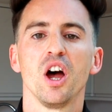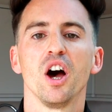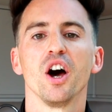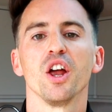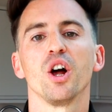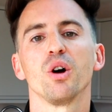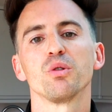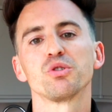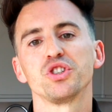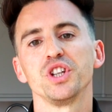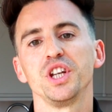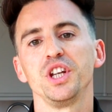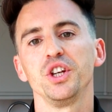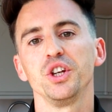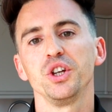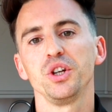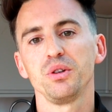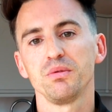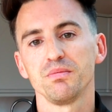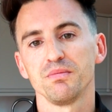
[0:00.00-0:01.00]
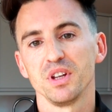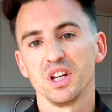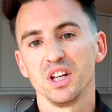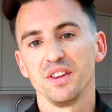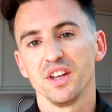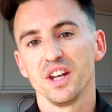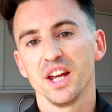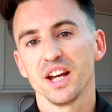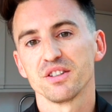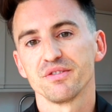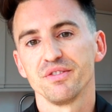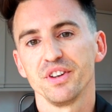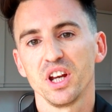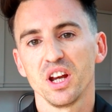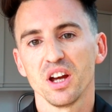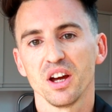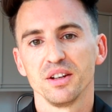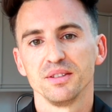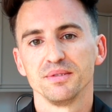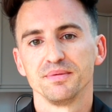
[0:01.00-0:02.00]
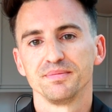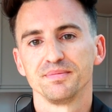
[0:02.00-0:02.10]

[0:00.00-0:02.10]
and I'll see you in the next video.